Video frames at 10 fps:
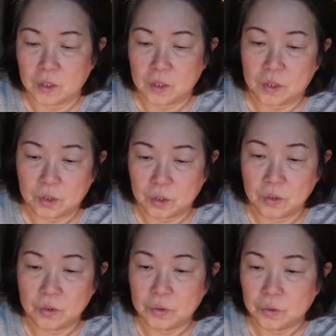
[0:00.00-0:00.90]

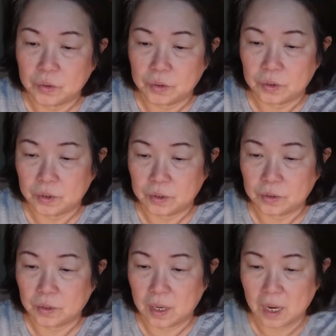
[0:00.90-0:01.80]
So
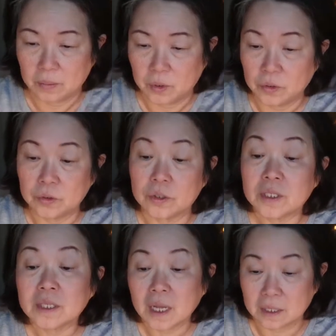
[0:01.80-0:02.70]
I'm going to
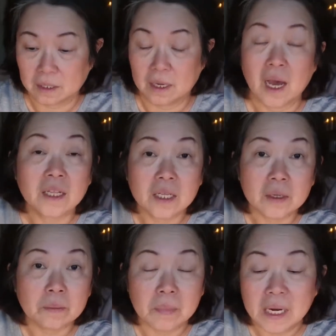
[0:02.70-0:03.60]
start cutting
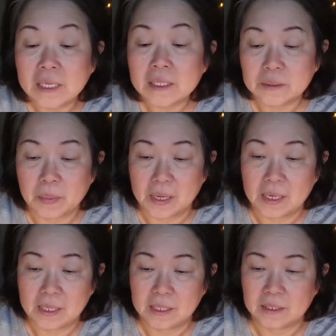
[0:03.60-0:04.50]
layers by
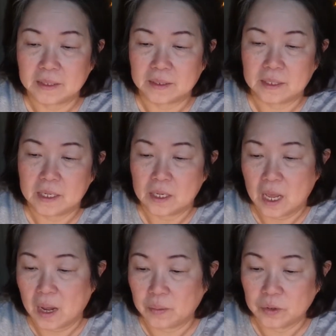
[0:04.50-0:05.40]
layers.
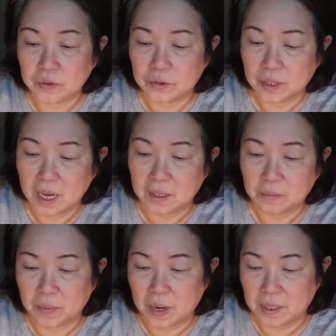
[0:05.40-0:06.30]
I'm going to cut
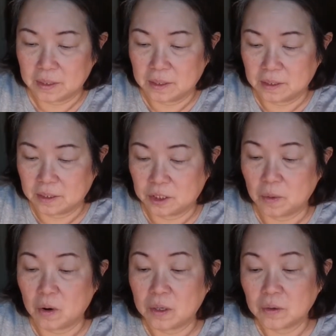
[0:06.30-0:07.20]
by the
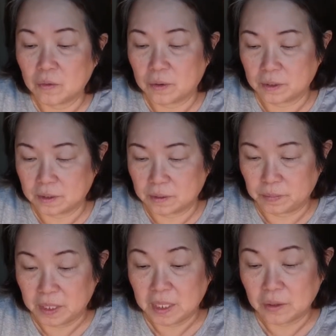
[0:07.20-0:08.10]
smaller, the
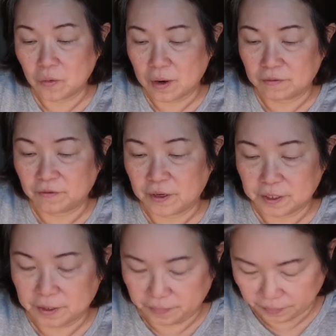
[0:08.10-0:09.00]
bigger one first.